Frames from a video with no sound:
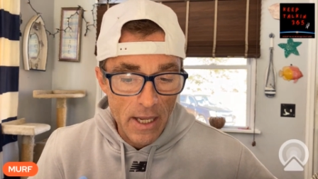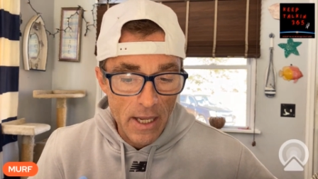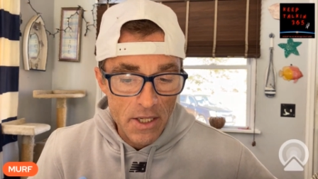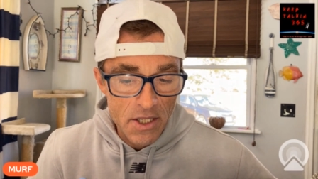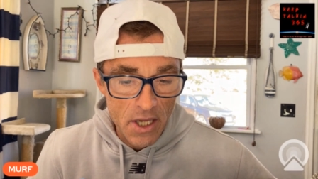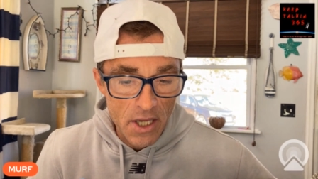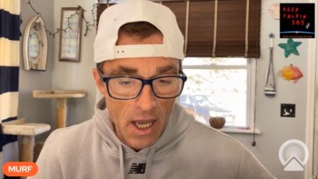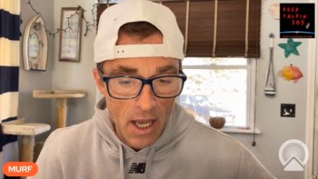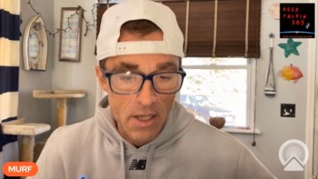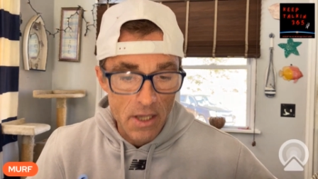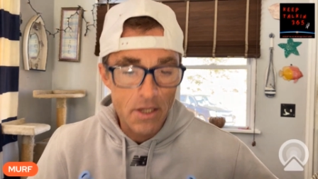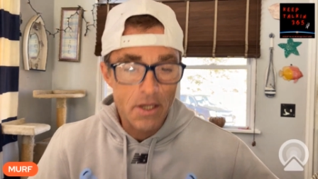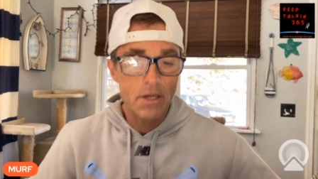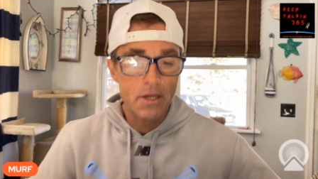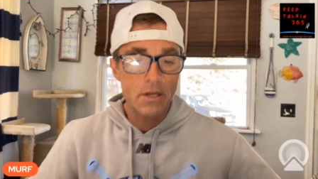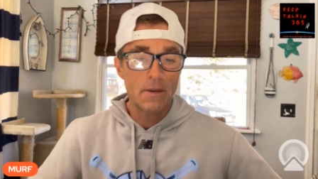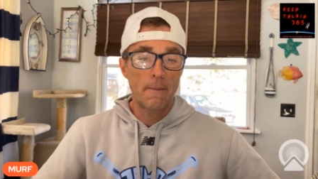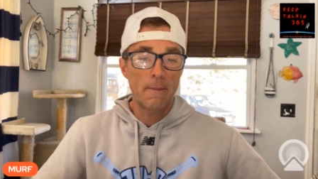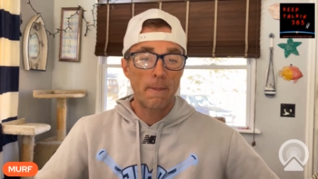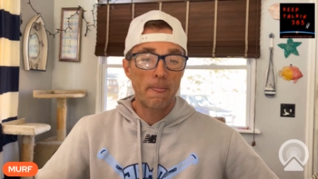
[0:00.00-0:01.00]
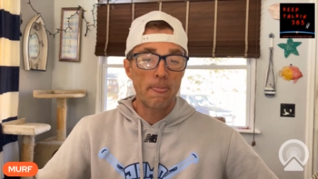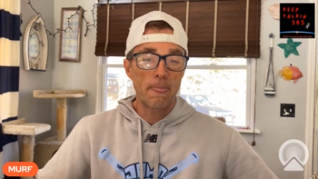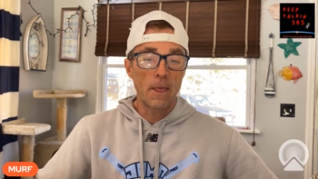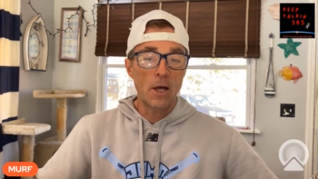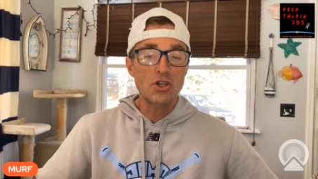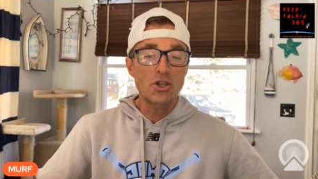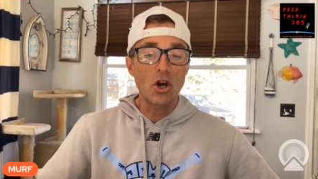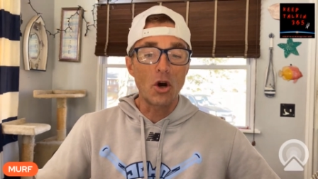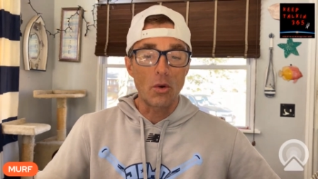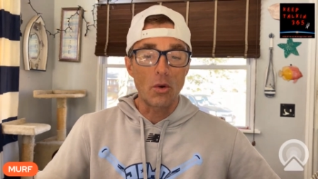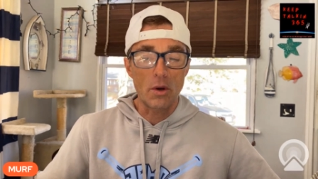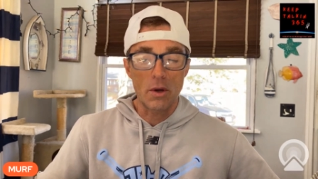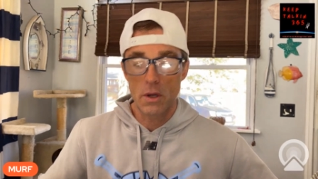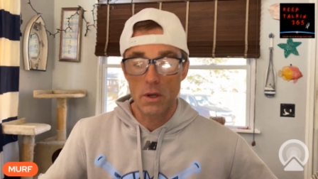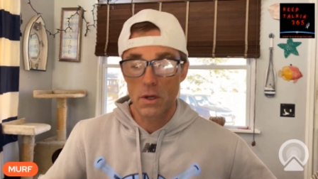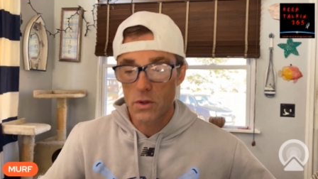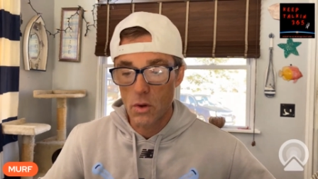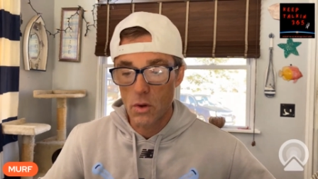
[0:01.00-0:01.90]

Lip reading: and says a joke,